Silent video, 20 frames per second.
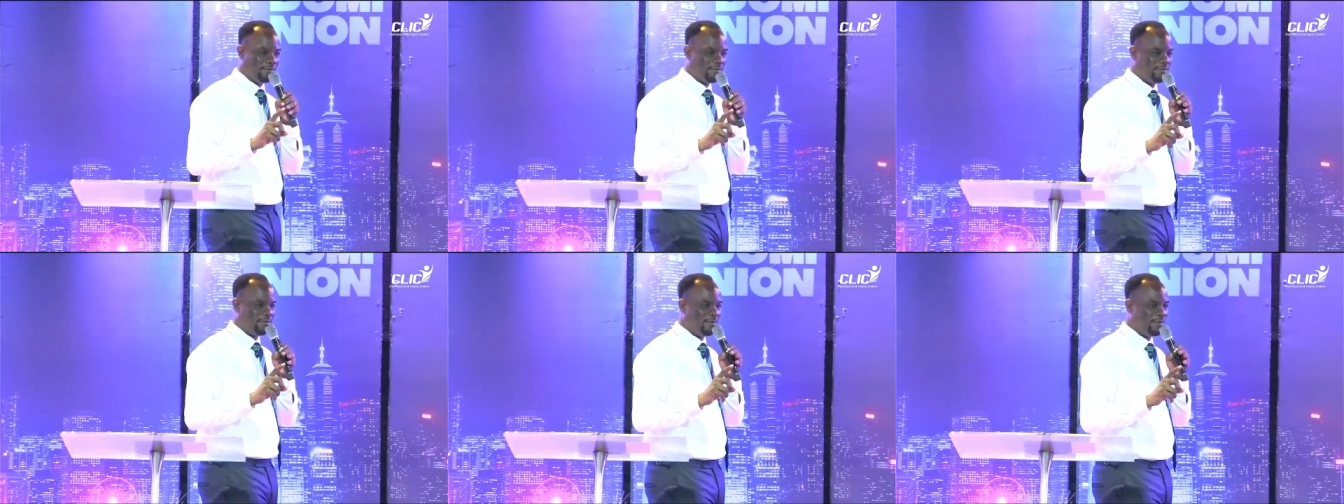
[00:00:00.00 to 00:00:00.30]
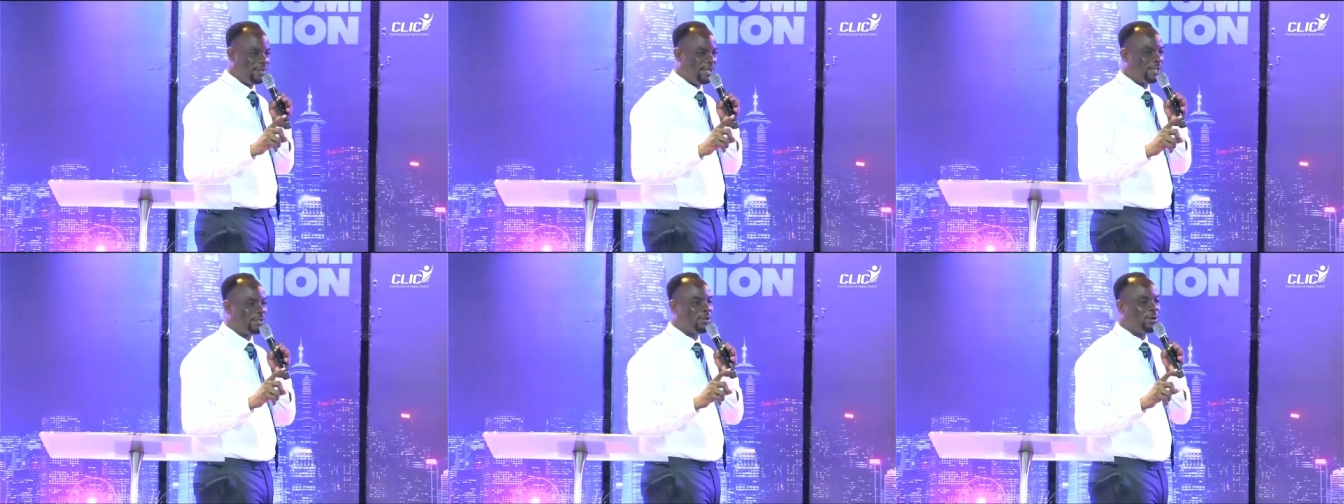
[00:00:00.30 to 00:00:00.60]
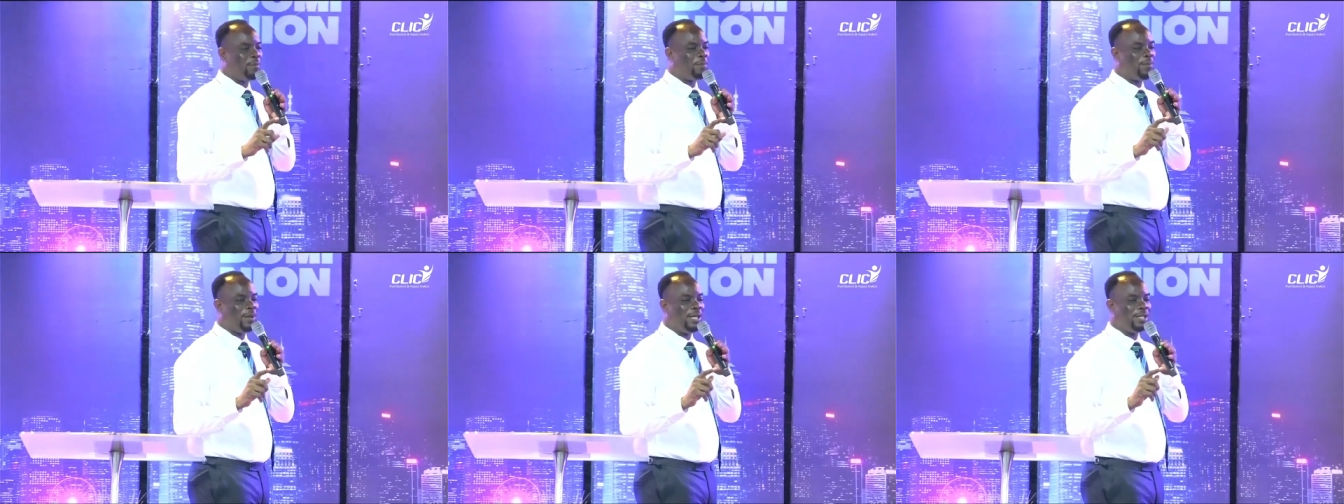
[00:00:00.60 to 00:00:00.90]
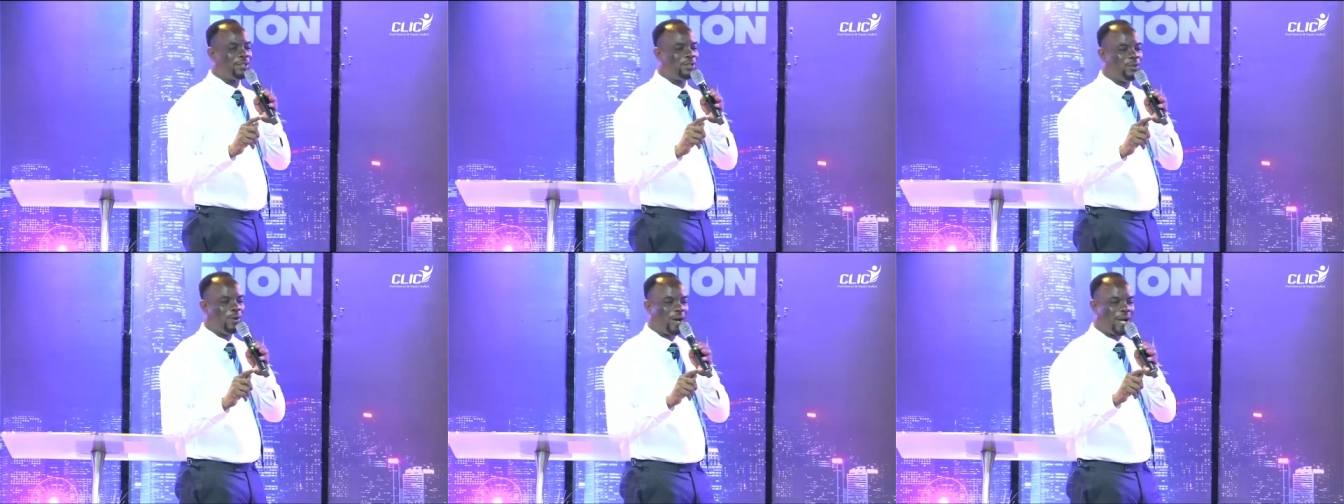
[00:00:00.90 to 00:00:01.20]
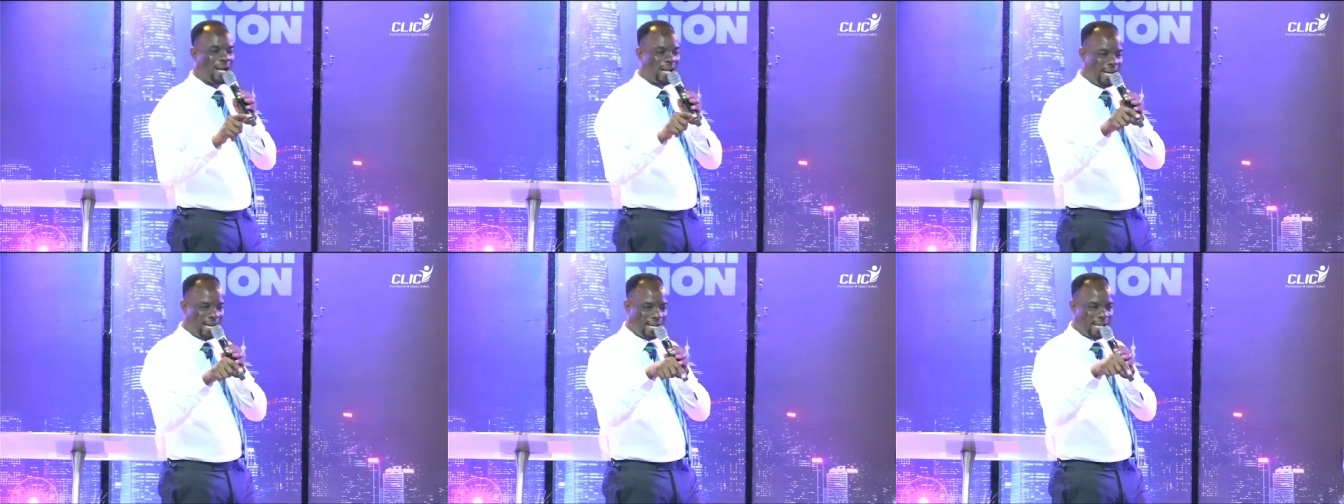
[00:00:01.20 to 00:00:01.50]
There's some place your
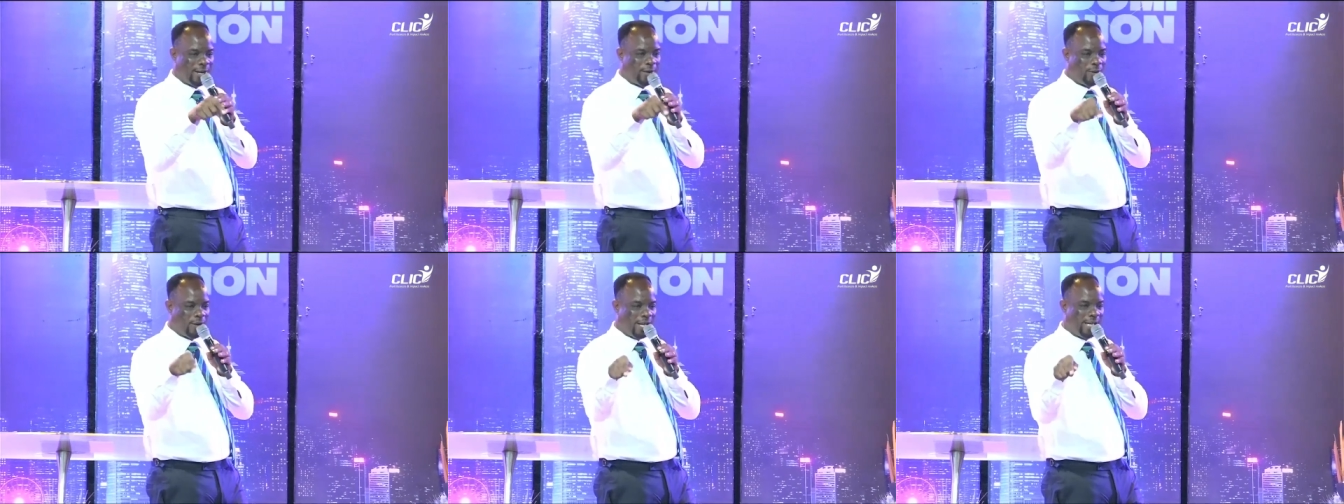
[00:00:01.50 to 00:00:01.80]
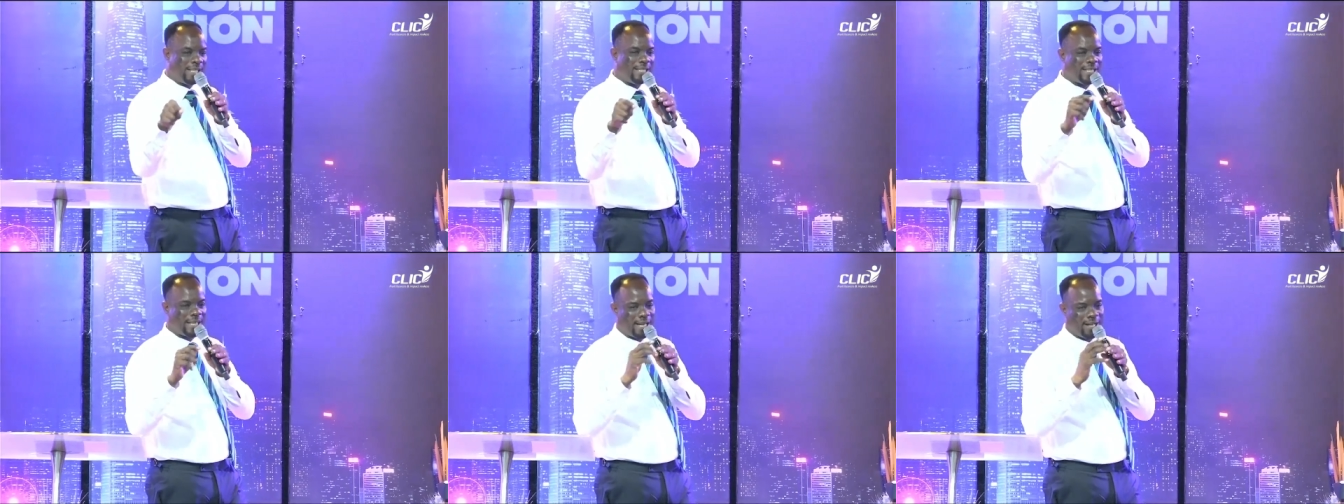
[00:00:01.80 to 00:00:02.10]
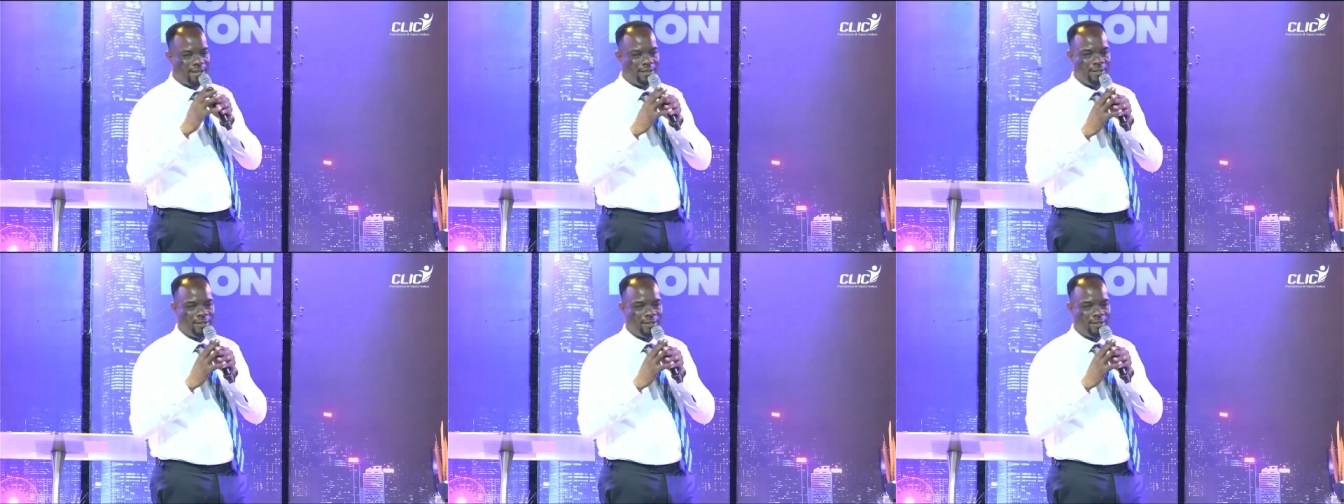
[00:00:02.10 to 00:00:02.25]
car cannot enter.